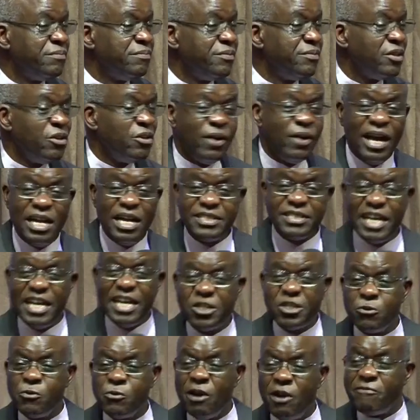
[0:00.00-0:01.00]
You enter
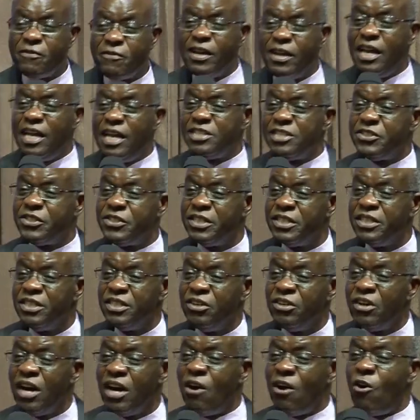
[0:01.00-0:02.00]
into your village,
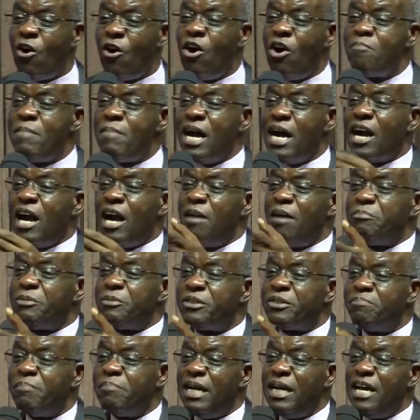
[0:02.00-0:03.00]
hunger
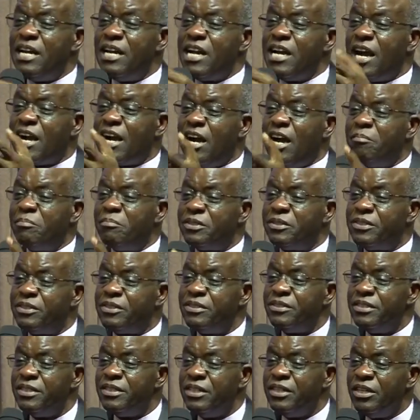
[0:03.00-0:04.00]
comes, malaria comes,
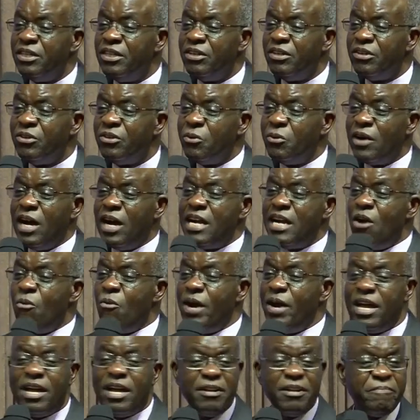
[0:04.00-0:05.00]
you run away.